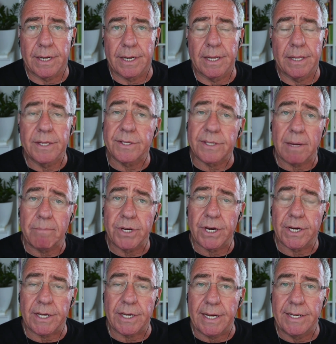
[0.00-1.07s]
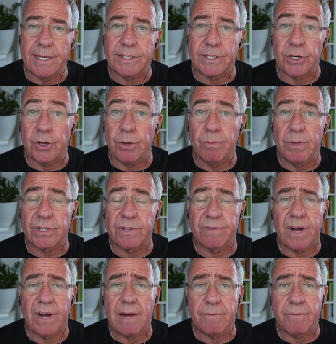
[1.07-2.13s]
The subject is human
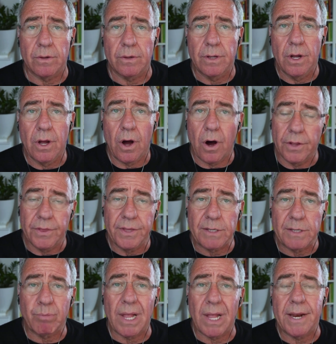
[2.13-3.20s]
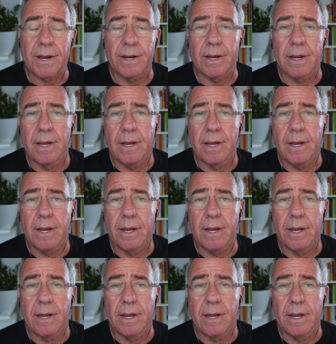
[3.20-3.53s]
survival on this planet.